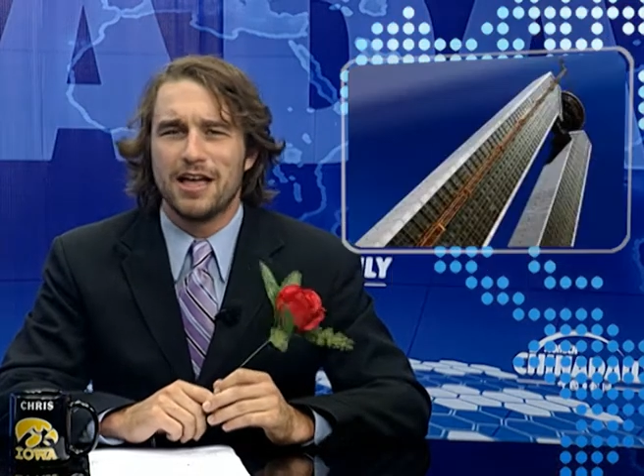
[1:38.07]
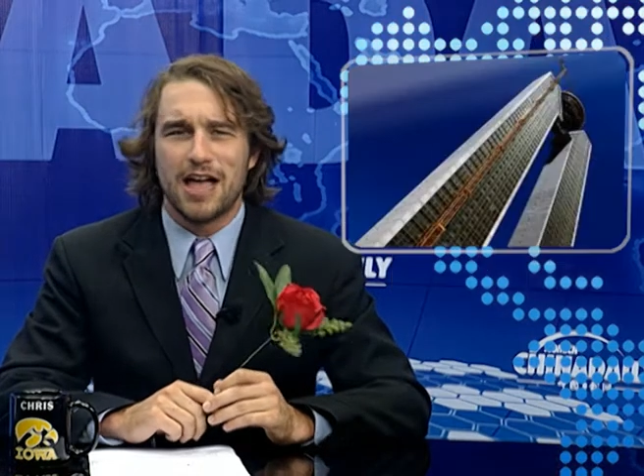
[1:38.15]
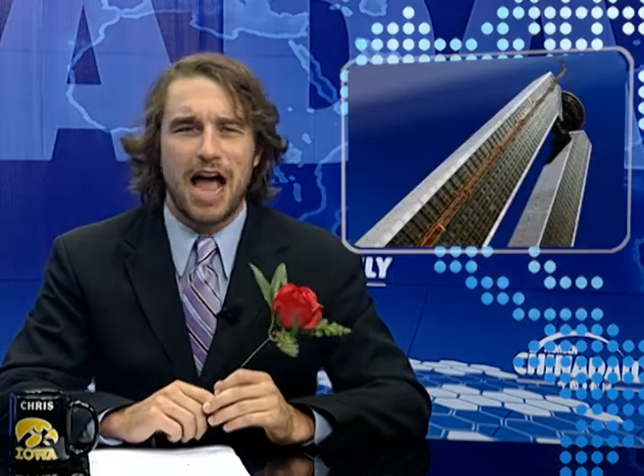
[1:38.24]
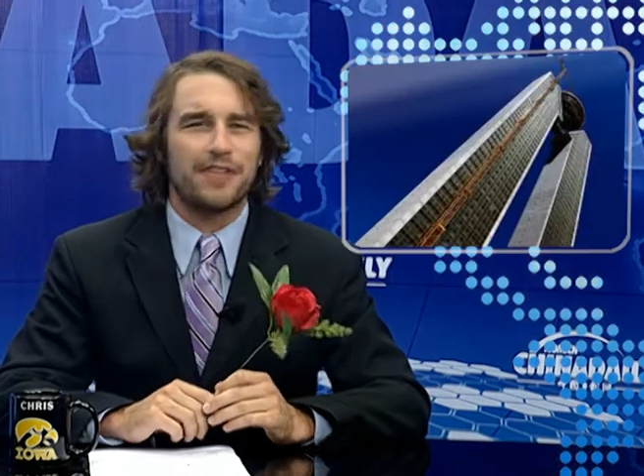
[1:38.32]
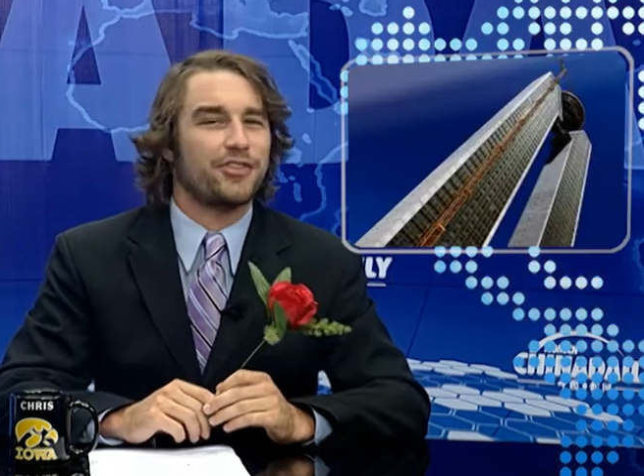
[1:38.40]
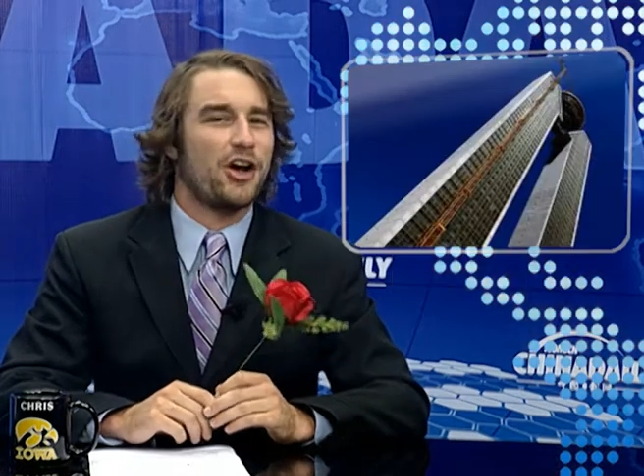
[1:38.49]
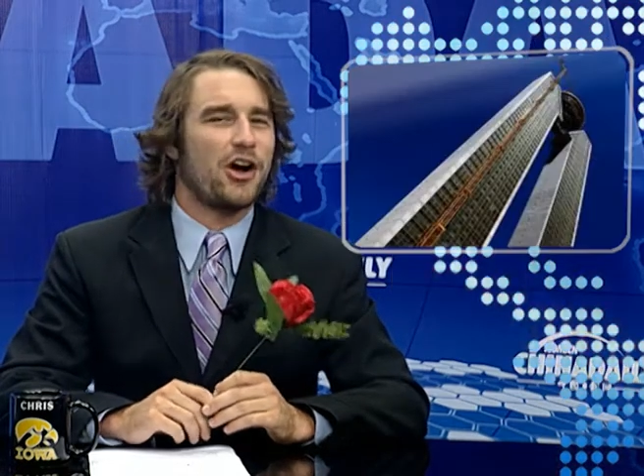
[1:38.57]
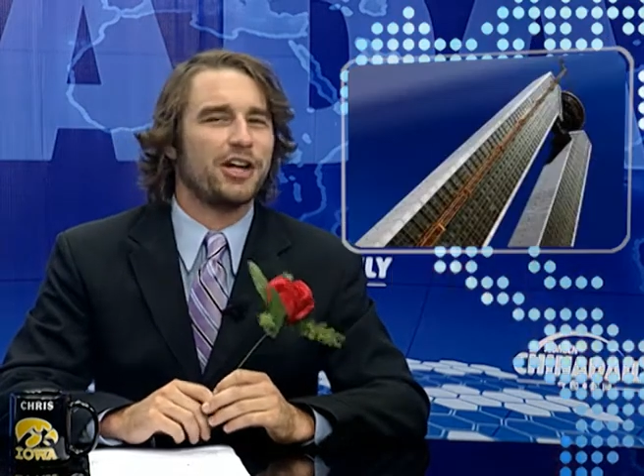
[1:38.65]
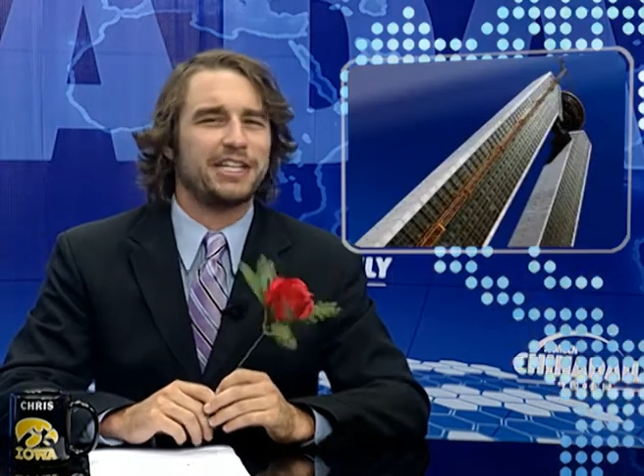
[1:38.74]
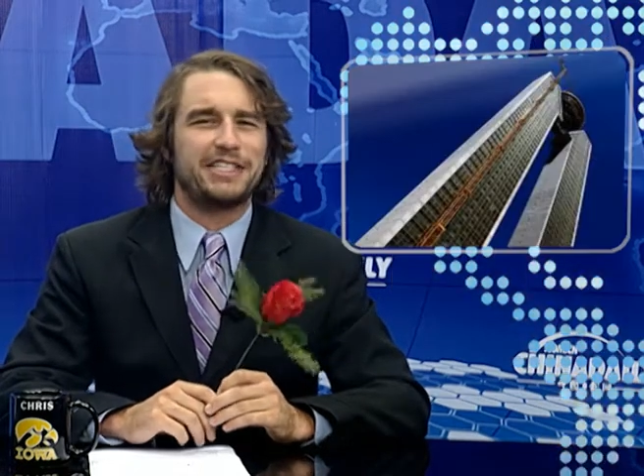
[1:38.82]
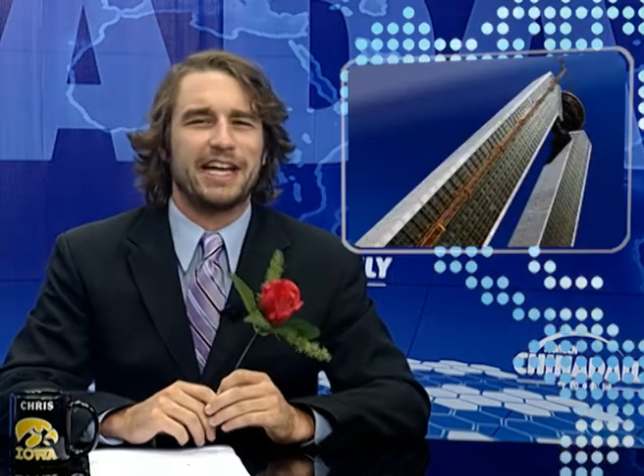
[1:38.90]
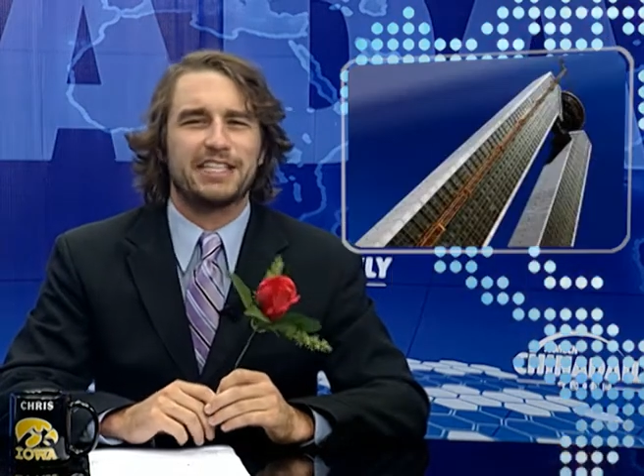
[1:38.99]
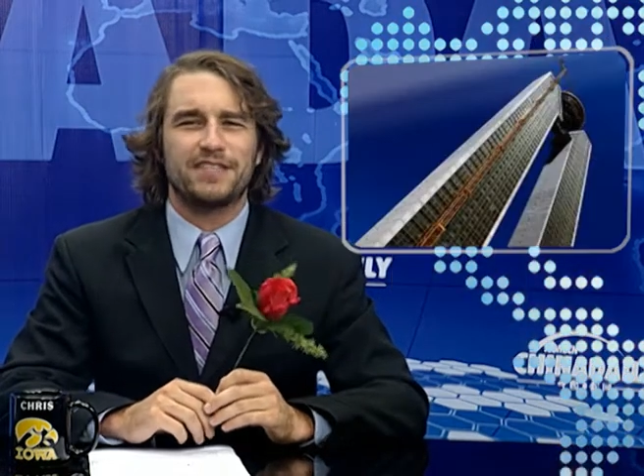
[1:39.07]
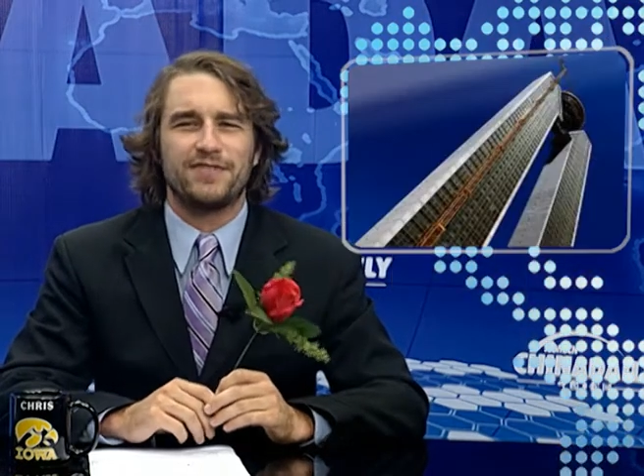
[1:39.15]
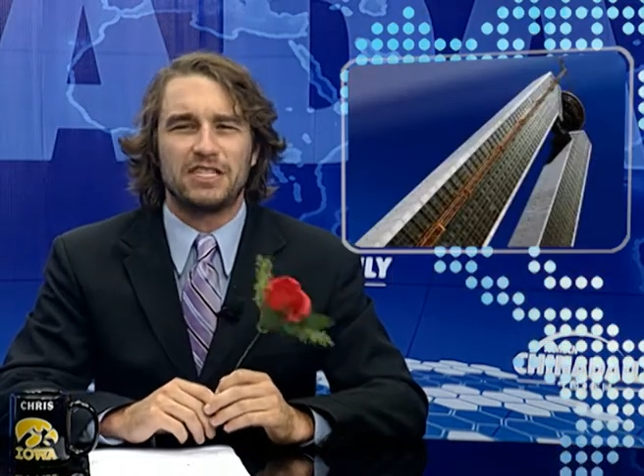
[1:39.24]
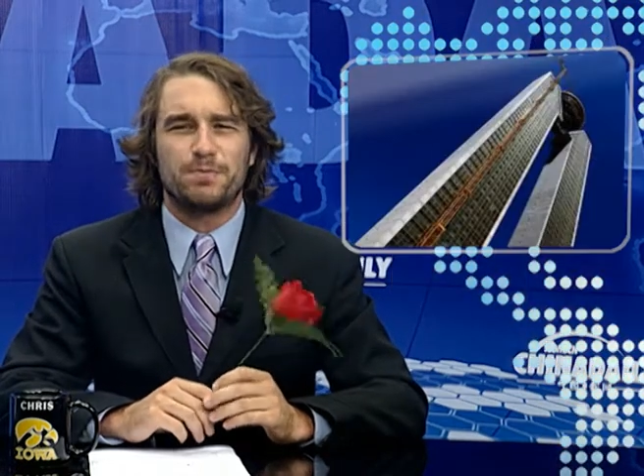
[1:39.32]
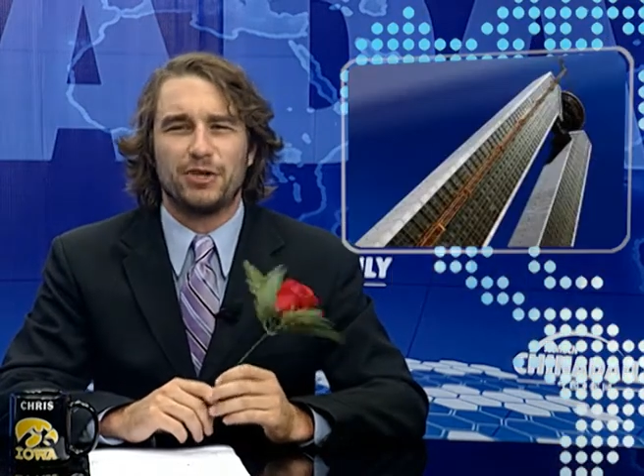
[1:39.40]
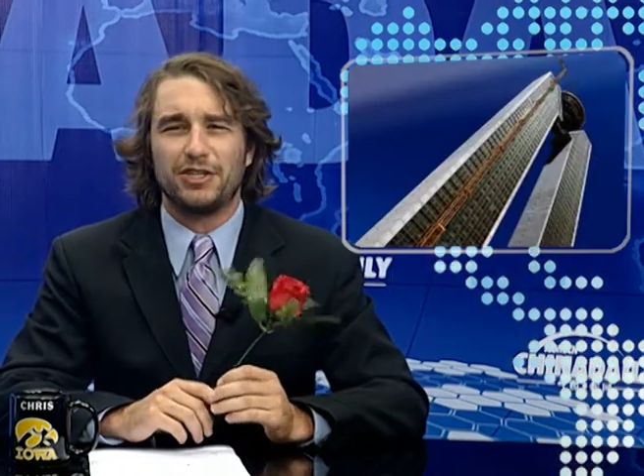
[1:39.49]
Either the architects of
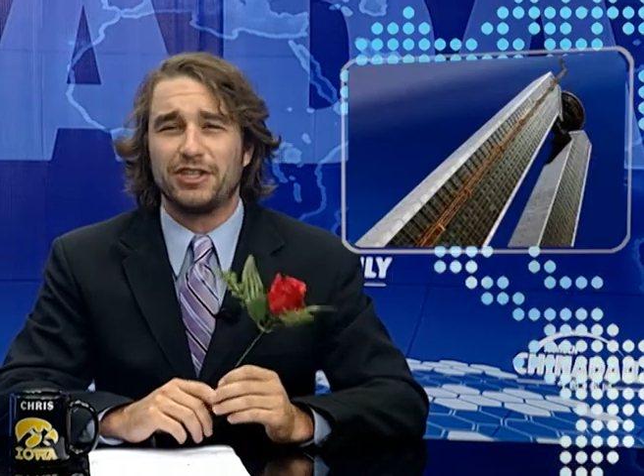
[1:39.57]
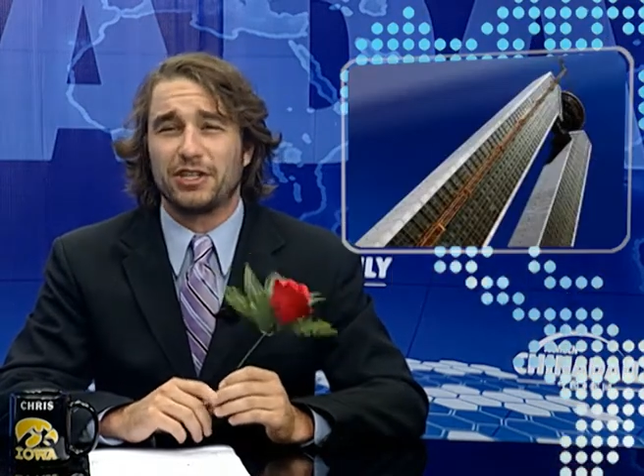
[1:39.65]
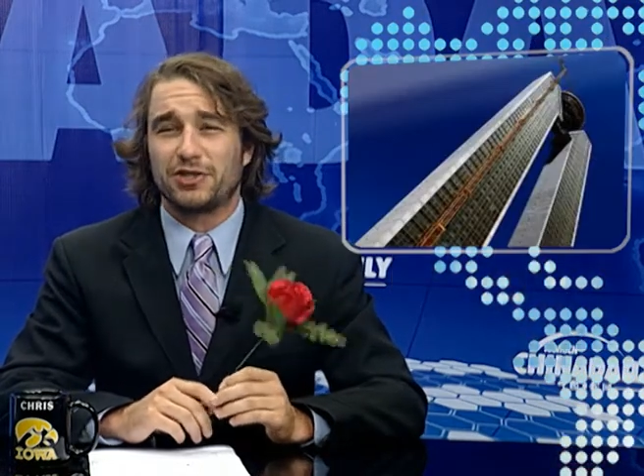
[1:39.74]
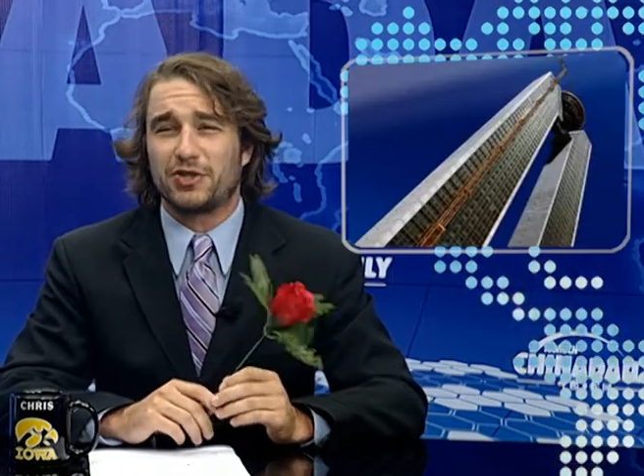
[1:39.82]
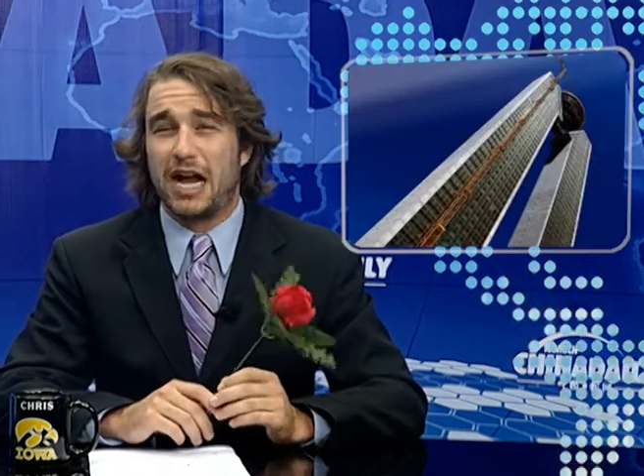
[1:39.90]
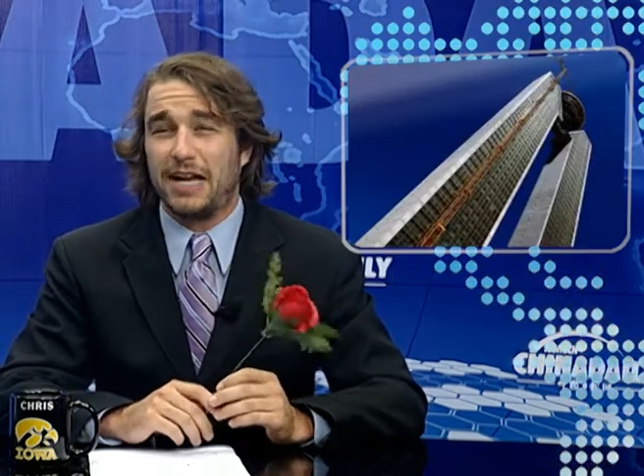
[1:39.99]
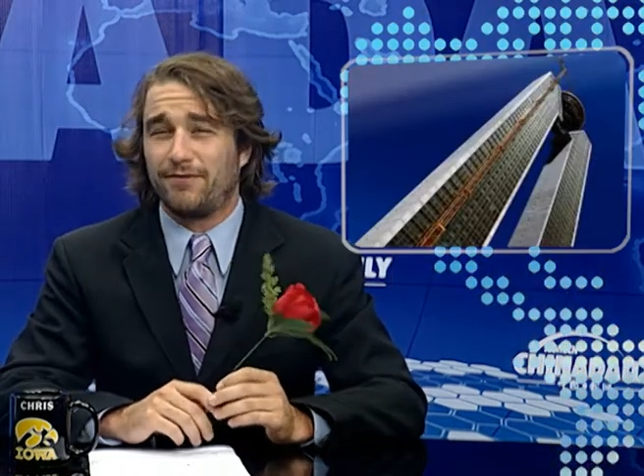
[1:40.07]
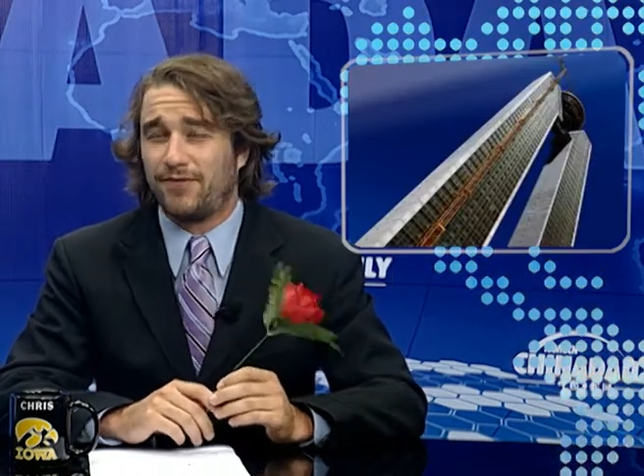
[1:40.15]
this building are trying